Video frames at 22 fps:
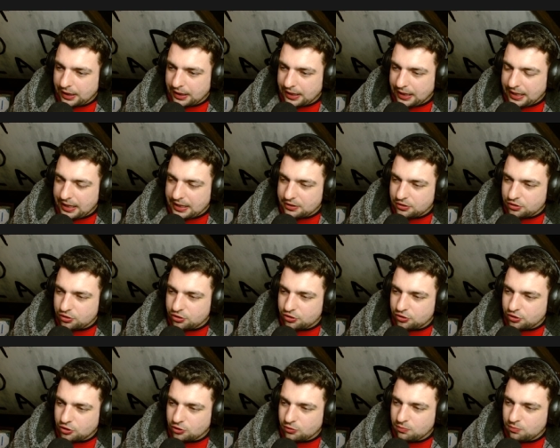It's
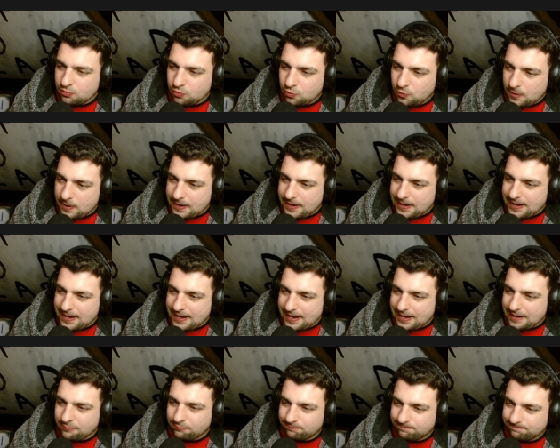
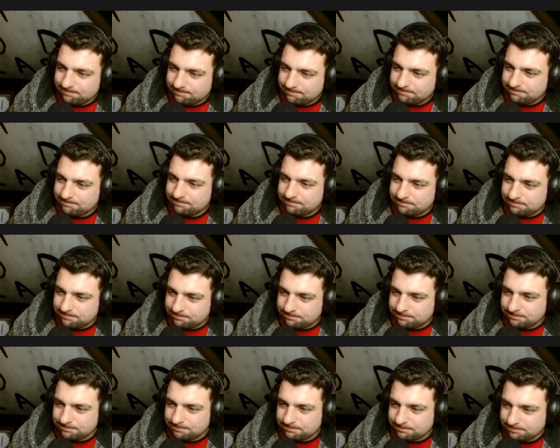somewhere...
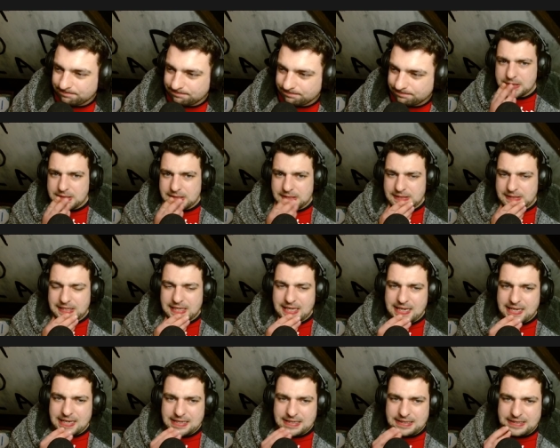
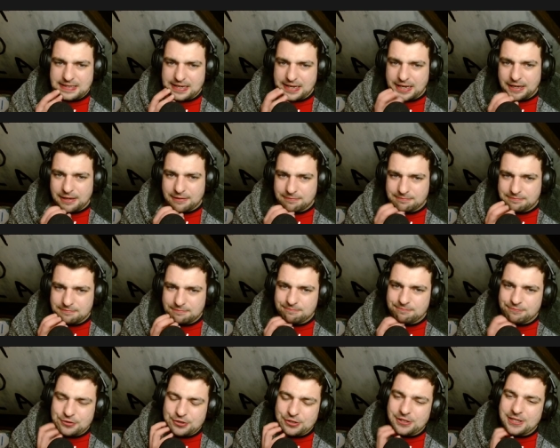Stacey.
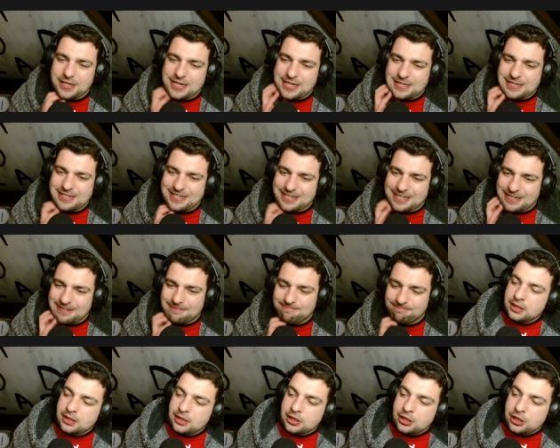Stacey.
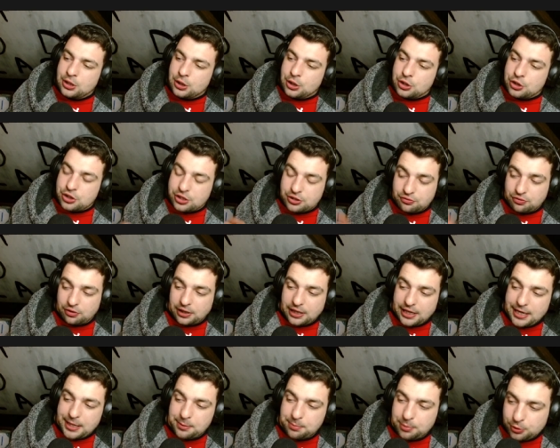She's
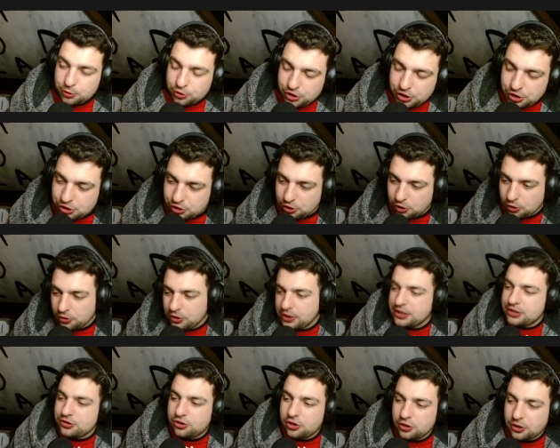relatable, she sure
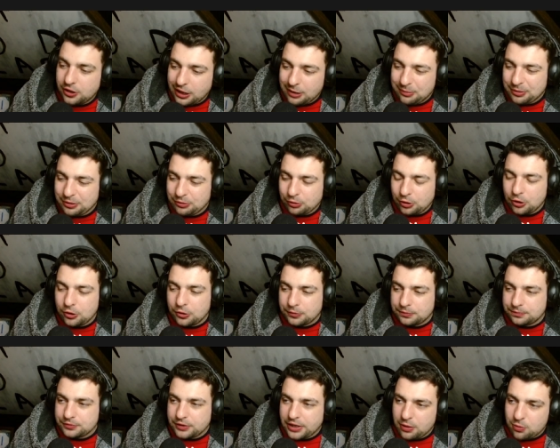is, don't get me wrong.
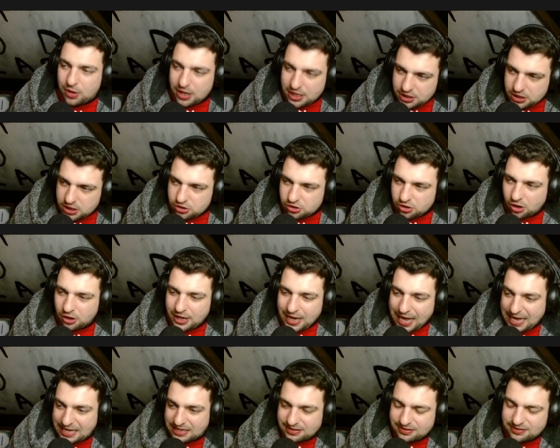Now, why she's not an
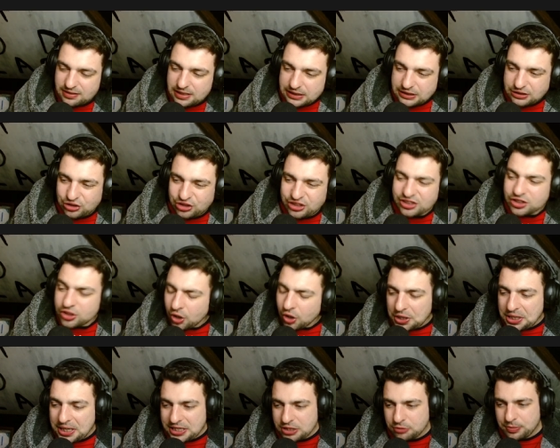S? She's
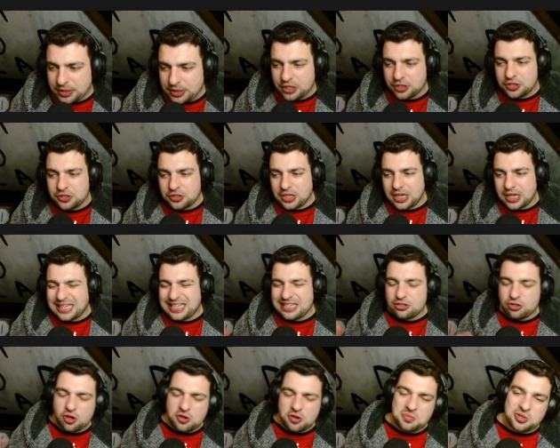not an S because
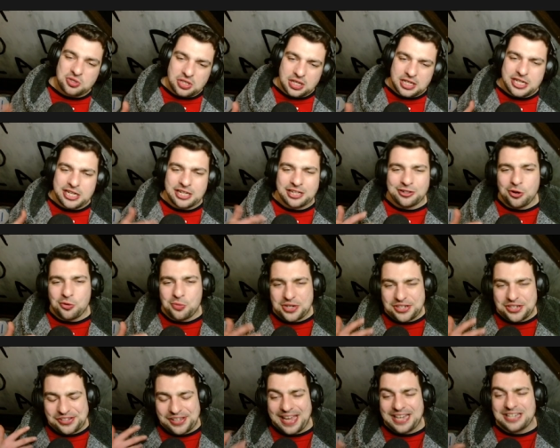it's almost like you can
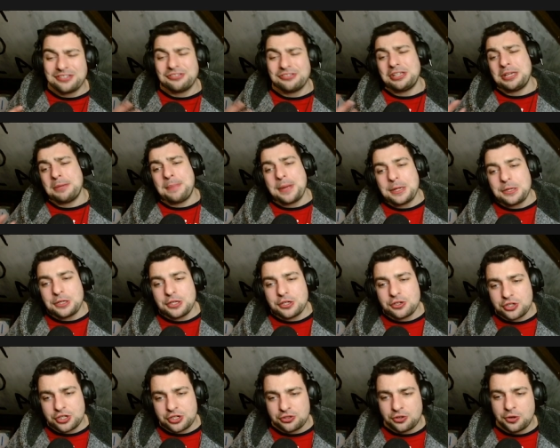always guess the
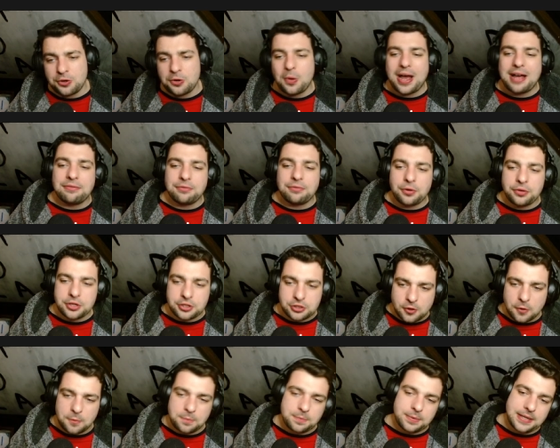opinion she's going to have on the
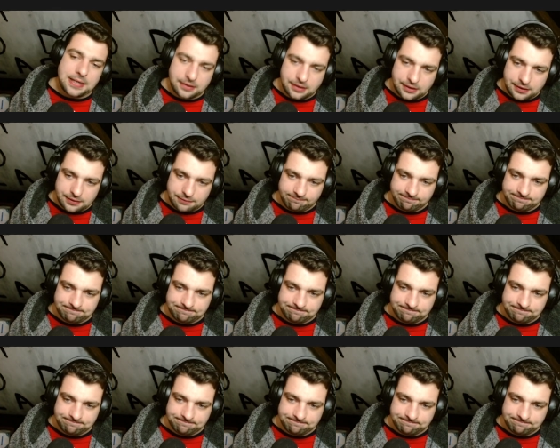topic.